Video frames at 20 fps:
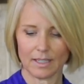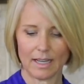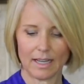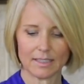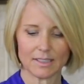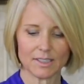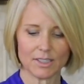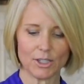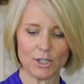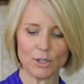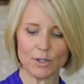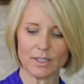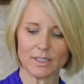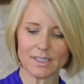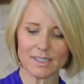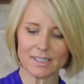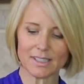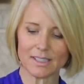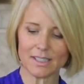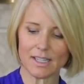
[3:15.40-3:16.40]
And so you can
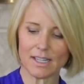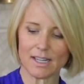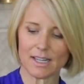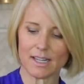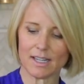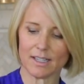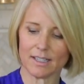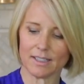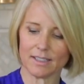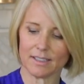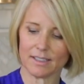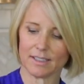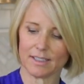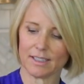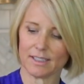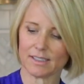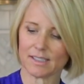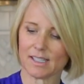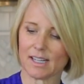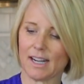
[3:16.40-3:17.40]
see
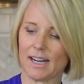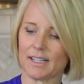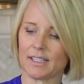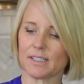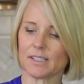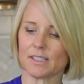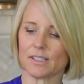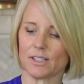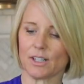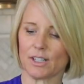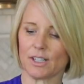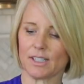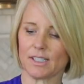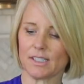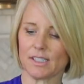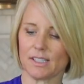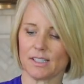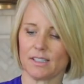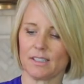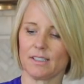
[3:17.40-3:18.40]
it's kind of starting
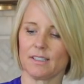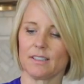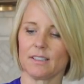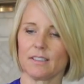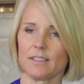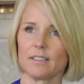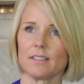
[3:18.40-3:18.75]
to